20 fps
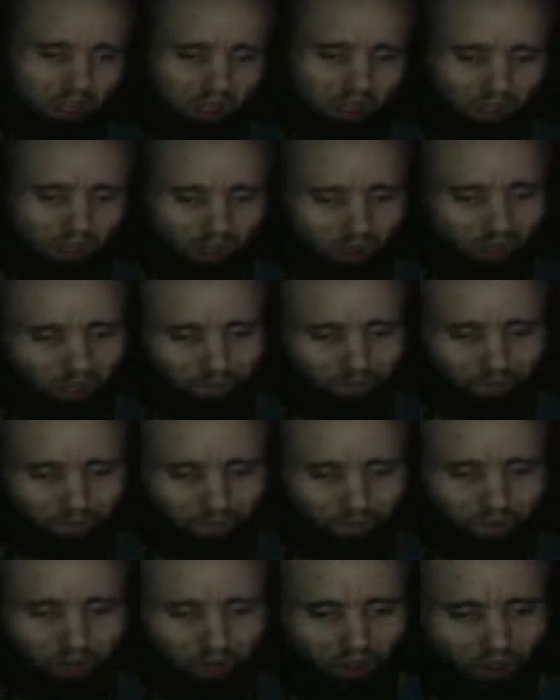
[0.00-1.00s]
Like
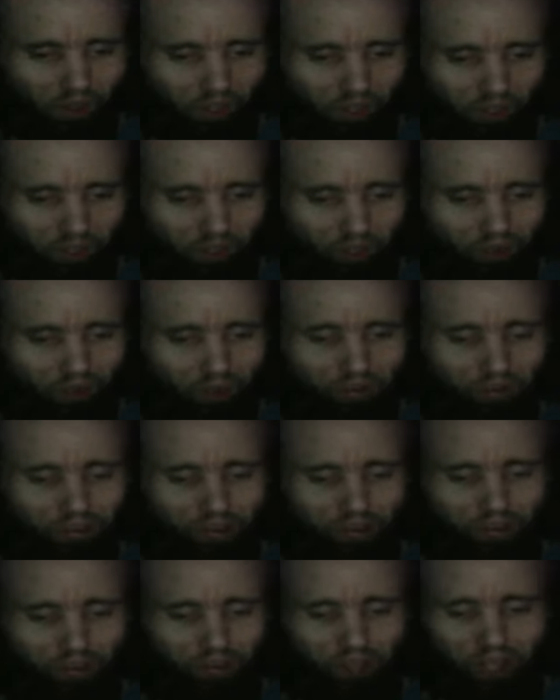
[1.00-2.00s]
for real, like you
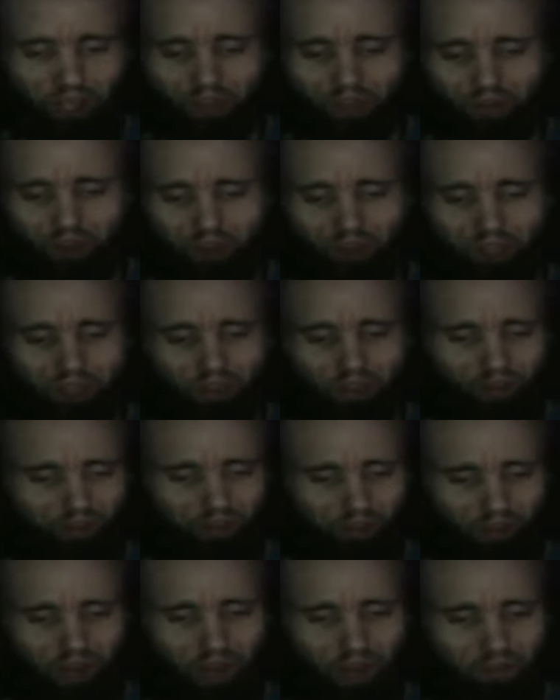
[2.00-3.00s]
genuinely
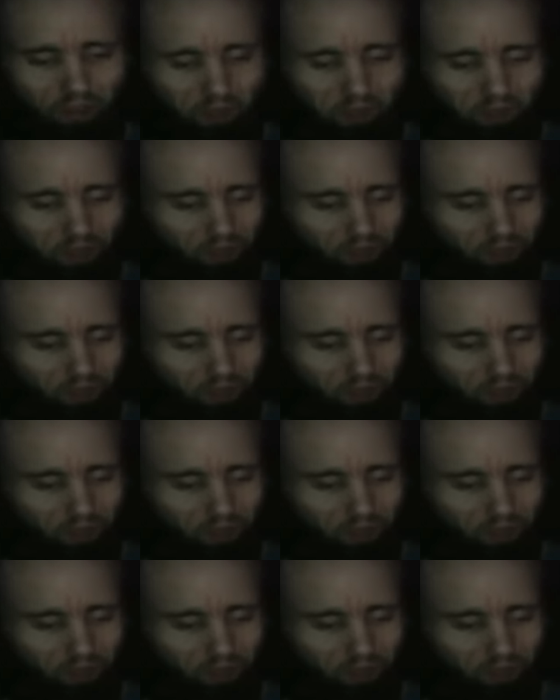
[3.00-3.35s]
described him in a